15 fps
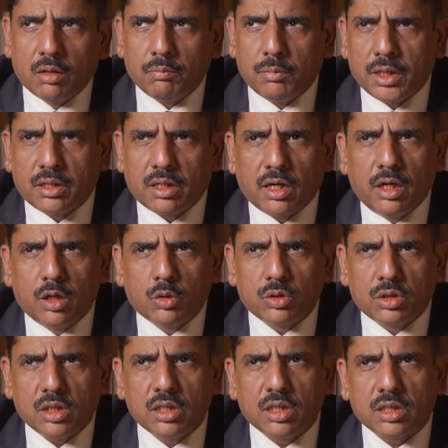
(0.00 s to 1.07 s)
be thrilled to
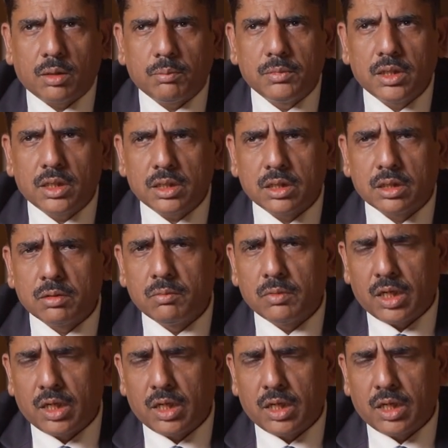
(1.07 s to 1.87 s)
see the subjects.